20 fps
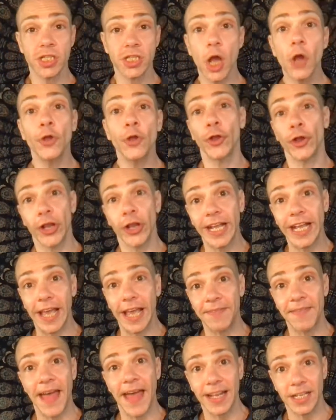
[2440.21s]
No, you're going to
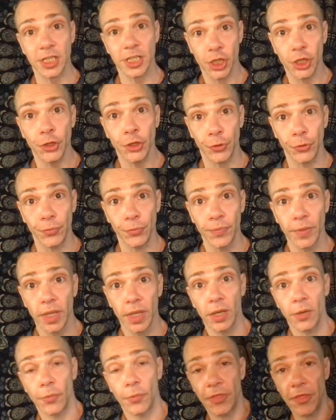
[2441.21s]
get that too
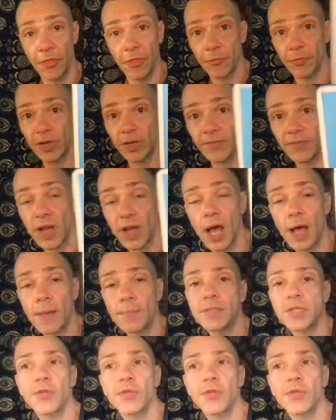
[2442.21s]
with the Three of Cups.